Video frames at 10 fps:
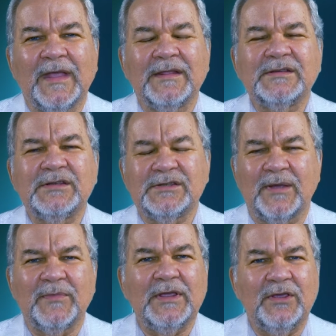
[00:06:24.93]
This is
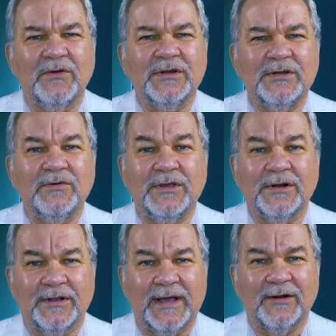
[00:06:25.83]
something you can do
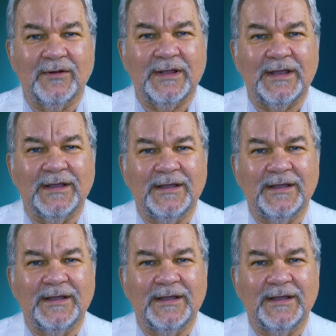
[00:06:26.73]
unilaterally.